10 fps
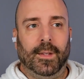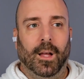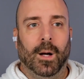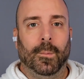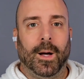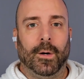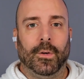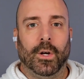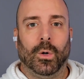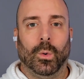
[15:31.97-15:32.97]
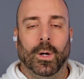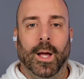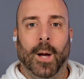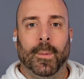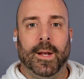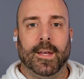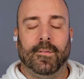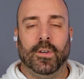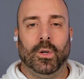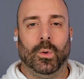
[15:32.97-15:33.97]
Um, I don't know how many
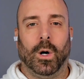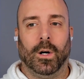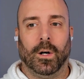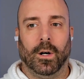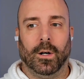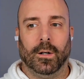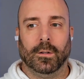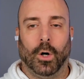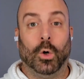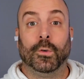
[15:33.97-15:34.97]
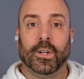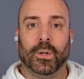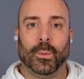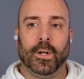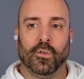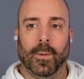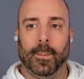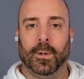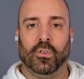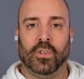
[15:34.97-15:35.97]
of you are older where you
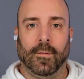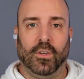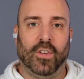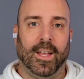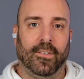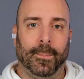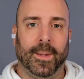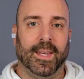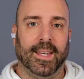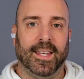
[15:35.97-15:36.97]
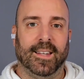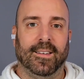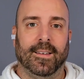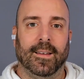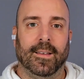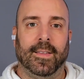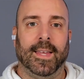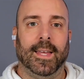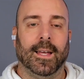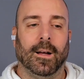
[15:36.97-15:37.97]
remember Chevy Chase being in
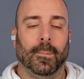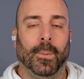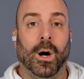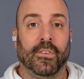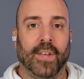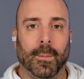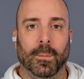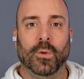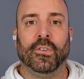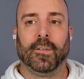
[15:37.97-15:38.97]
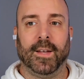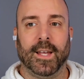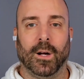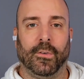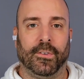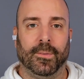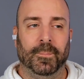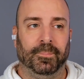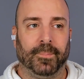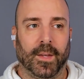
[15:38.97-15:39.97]
the um, Paul Simon music videos.
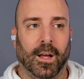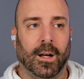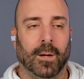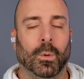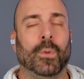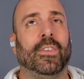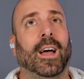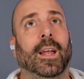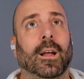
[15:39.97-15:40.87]
Um, what was that?